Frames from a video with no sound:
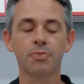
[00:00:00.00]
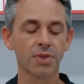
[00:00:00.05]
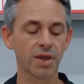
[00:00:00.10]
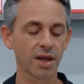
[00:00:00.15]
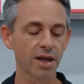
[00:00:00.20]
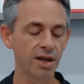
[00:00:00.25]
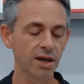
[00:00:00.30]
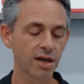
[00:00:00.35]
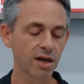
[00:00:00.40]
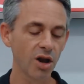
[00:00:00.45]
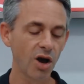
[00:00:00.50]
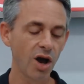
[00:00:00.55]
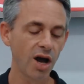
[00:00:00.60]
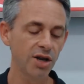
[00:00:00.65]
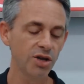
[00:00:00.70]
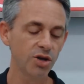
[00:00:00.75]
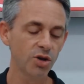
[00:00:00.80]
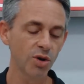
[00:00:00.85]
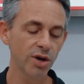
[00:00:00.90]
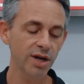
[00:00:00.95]

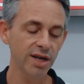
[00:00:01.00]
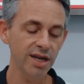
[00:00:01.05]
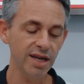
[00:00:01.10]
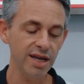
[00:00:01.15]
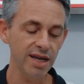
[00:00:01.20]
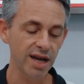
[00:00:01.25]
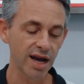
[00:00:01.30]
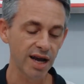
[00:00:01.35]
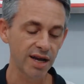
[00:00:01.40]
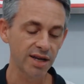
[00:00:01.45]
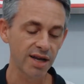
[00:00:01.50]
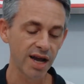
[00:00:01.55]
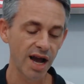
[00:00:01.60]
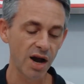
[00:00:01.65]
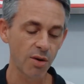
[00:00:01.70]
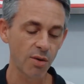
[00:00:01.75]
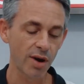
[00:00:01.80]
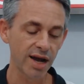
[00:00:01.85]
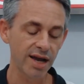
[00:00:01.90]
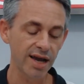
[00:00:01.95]
Incline your ear,
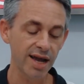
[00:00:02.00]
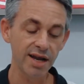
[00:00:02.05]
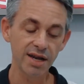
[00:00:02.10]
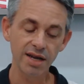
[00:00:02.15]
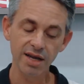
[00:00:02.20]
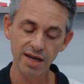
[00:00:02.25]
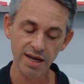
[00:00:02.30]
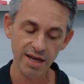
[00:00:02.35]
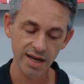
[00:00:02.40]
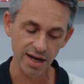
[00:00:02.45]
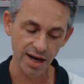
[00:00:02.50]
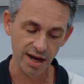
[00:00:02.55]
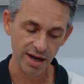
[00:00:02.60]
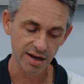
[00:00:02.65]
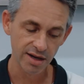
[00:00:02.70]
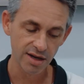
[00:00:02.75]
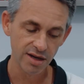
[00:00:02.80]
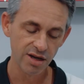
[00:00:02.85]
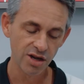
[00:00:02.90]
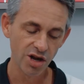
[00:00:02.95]
Yahweh, and hear.
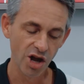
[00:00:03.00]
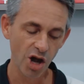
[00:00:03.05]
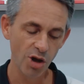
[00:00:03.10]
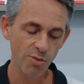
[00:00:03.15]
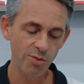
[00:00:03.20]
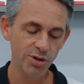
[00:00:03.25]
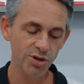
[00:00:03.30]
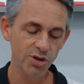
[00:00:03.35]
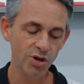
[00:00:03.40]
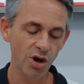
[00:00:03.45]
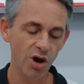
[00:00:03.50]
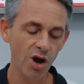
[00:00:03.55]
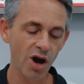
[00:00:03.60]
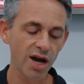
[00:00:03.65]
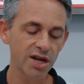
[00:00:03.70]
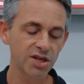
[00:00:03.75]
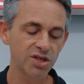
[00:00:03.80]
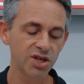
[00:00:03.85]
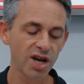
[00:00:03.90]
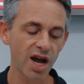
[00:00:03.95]
Open your
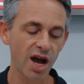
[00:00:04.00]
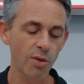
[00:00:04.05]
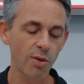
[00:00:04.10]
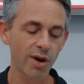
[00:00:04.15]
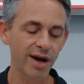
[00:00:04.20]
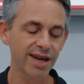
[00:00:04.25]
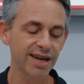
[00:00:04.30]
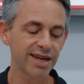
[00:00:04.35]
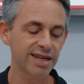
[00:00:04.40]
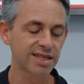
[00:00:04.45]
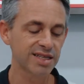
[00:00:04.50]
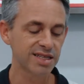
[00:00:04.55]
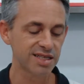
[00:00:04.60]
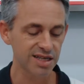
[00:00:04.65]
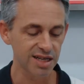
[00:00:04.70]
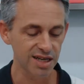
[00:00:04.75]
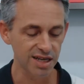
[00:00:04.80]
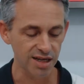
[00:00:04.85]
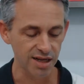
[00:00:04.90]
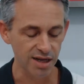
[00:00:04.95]
eyes, Yahweh, and
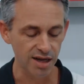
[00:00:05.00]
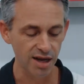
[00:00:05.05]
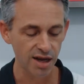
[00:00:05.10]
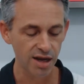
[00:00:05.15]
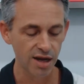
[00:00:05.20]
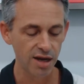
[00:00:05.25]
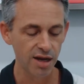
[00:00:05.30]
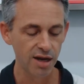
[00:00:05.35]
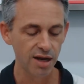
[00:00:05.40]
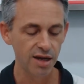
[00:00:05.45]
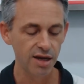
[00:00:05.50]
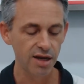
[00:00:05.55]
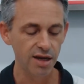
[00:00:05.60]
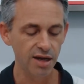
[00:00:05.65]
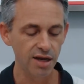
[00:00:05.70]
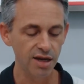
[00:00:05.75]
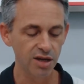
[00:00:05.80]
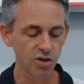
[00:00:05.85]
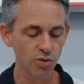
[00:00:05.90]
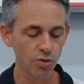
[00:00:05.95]
see.
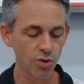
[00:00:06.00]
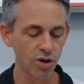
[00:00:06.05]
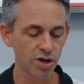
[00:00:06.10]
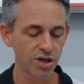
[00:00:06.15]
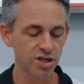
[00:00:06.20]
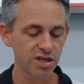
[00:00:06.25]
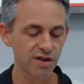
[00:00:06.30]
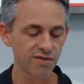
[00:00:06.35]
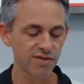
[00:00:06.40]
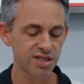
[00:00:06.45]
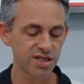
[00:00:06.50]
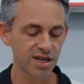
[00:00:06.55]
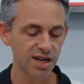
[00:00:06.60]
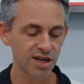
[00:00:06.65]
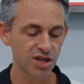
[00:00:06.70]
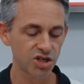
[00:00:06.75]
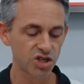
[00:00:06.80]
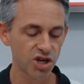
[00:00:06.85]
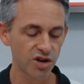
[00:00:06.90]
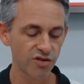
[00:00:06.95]
Hear the words of
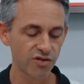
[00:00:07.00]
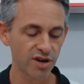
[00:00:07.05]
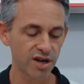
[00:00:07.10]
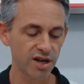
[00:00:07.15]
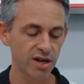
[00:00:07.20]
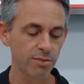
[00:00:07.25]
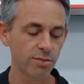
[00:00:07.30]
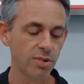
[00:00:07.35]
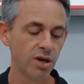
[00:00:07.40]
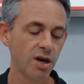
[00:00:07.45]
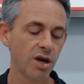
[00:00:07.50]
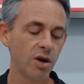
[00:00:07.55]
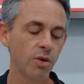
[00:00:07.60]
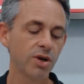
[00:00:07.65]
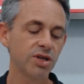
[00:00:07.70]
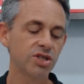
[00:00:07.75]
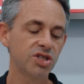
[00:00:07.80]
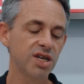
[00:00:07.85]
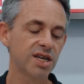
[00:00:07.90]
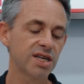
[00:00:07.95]
Sennacherib,
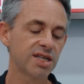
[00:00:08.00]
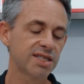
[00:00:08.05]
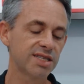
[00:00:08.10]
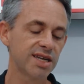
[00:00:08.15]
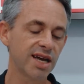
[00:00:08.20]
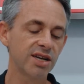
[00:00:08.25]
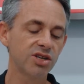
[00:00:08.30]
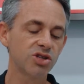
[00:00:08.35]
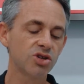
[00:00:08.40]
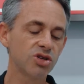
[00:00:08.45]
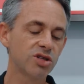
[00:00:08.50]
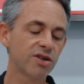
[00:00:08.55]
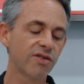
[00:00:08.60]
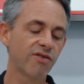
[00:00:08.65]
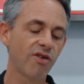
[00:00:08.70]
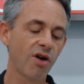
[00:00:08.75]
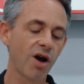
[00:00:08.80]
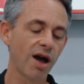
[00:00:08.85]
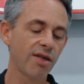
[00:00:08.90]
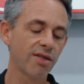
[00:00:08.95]
which he has sent to
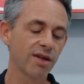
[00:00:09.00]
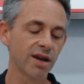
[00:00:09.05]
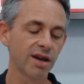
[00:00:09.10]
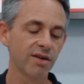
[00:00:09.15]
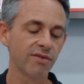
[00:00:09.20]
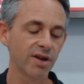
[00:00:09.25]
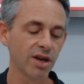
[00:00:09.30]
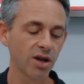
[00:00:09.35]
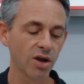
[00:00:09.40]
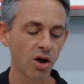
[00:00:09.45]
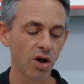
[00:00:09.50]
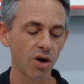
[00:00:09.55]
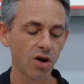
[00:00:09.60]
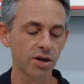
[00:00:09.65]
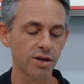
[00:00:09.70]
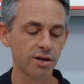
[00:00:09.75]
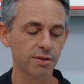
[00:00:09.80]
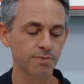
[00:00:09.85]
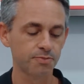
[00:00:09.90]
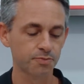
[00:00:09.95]
defy the living
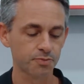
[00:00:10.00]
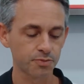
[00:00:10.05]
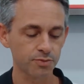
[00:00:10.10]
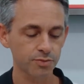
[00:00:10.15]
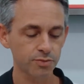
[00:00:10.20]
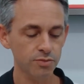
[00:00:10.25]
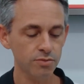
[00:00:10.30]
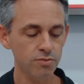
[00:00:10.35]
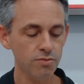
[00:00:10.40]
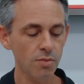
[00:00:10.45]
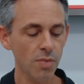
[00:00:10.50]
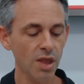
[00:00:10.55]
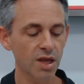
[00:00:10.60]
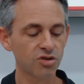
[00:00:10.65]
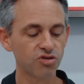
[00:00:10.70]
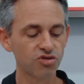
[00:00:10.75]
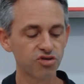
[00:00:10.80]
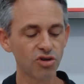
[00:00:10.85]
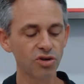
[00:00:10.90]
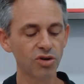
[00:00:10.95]
God.
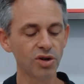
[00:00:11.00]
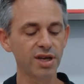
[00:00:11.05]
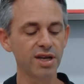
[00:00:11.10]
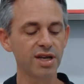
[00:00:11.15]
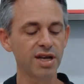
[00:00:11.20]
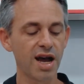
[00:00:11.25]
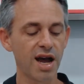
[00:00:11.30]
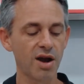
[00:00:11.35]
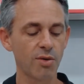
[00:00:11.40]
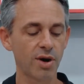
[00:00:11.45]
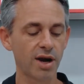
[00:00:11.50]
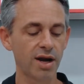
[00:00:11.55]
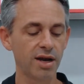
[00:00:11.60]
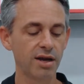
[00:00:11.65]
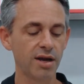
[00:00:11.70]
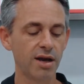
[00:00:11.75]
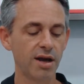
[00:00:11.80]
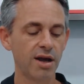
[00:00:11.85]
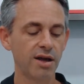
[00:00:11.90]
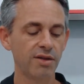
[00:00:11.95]
Truly, Yahweh,
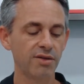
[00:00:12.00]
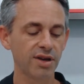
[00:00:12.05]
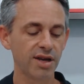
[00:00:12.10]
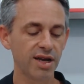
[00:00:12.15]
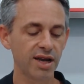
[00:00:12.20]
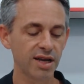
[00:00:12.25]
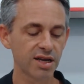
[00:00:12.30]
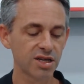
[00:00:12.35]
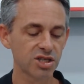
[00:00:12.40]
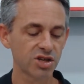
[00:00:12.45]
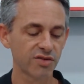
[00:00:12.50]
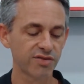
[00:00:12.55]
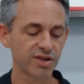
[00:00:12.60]
the kings of